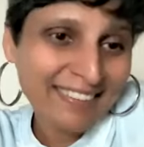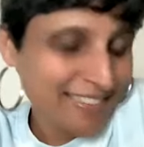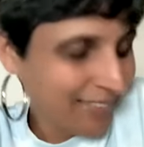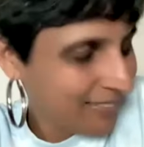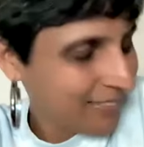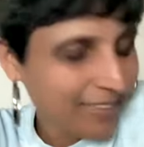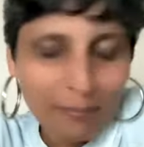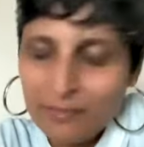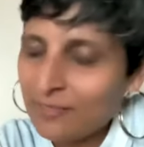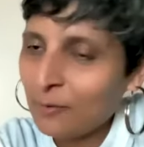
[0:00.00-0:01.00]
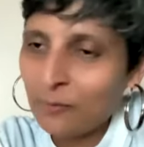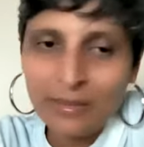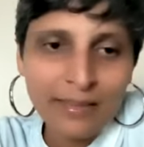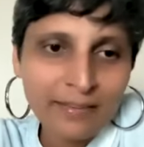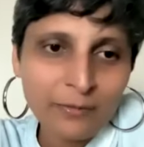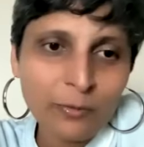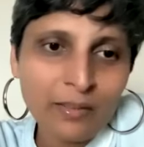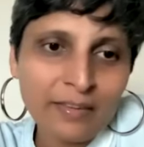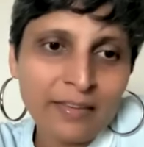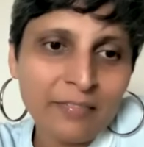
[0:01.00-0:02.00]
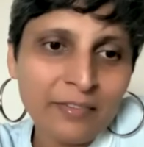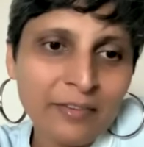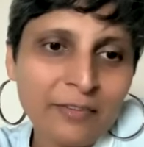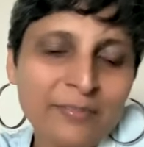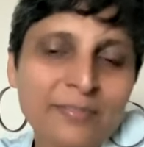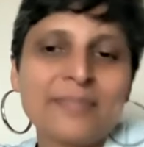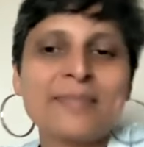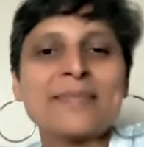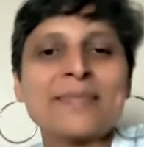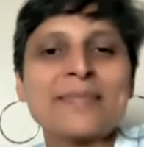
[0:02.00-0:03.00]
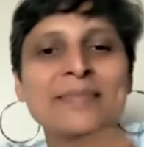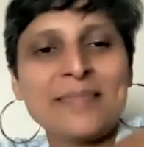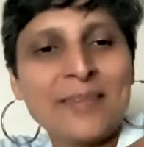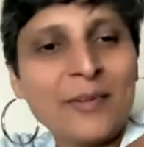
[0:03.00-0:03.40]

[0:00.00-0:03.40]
Yes, absolutely. I totally agree with you on